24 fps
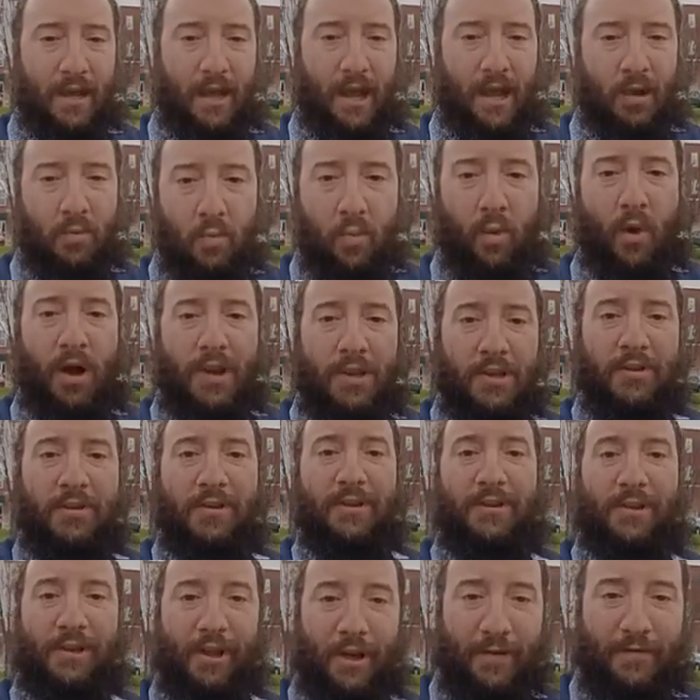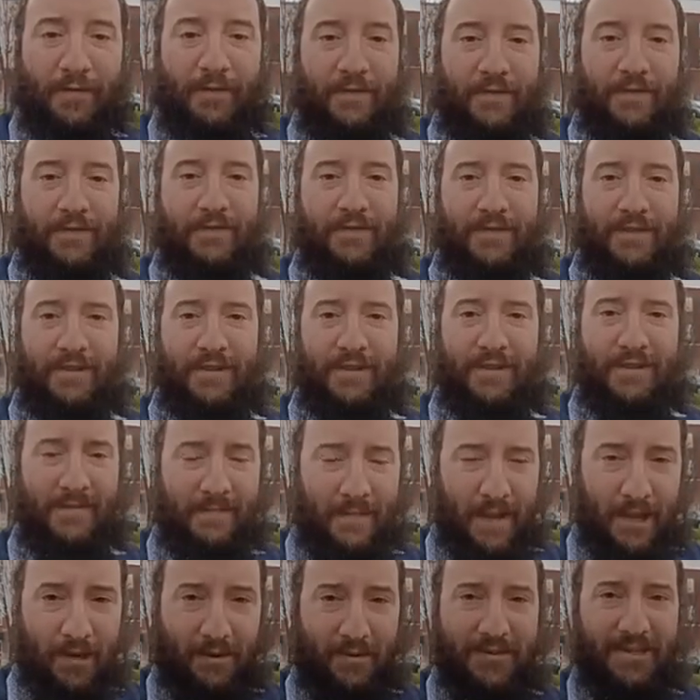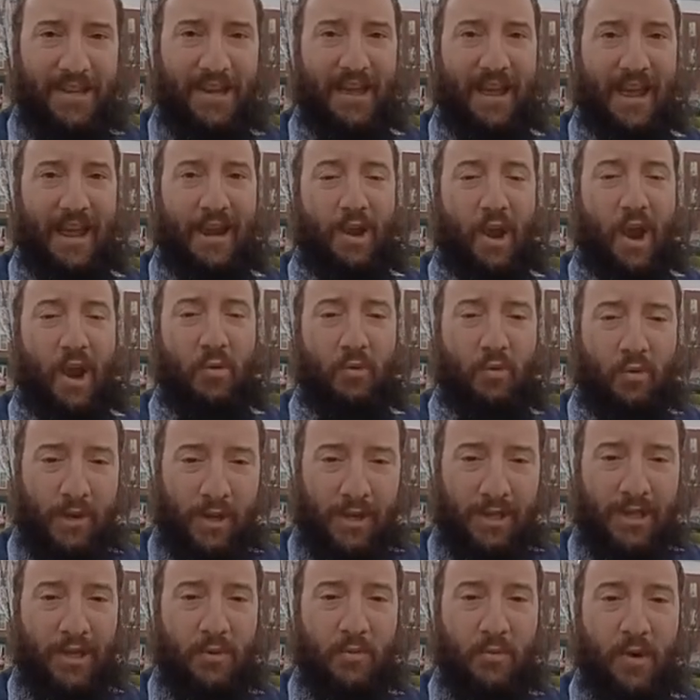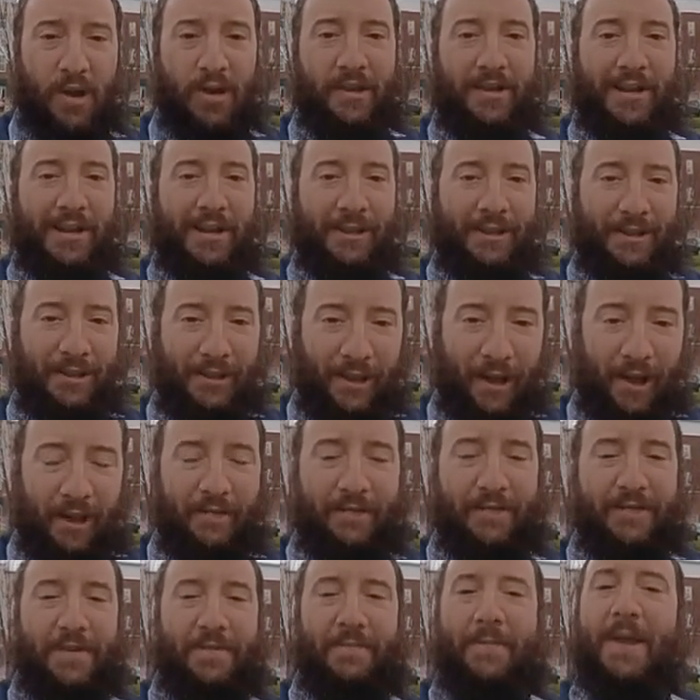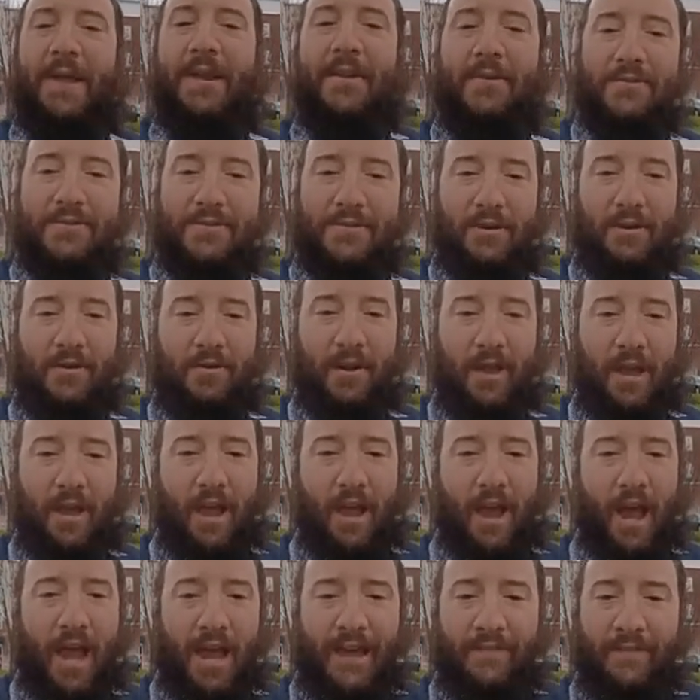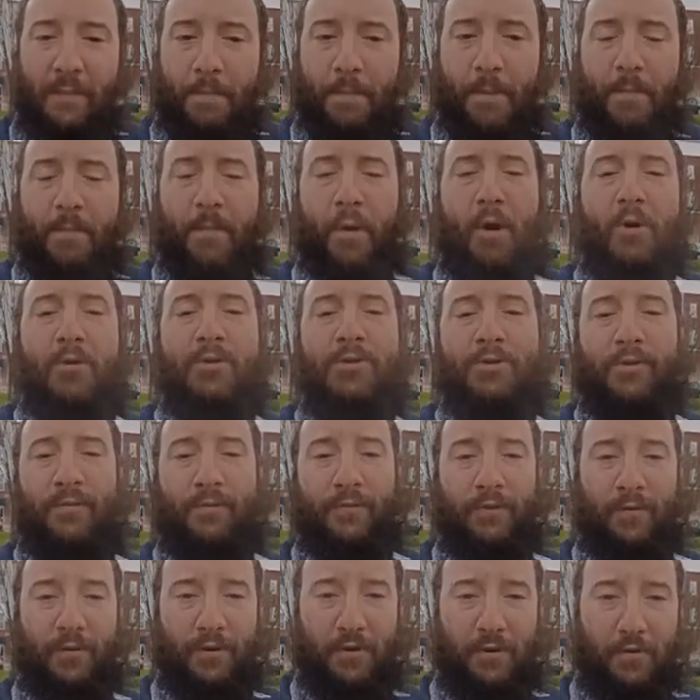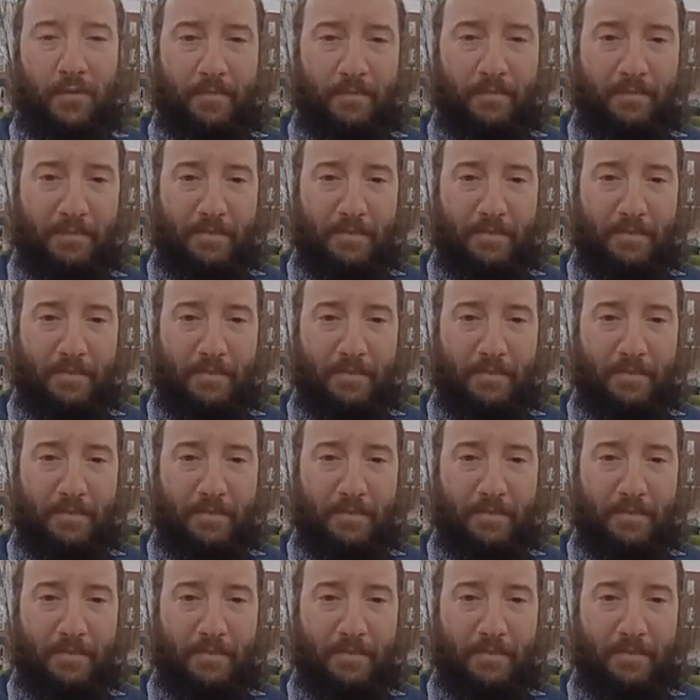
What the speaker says: I want you to love tomatoes. I really want you to love tomatoes. So I have a proposal for you.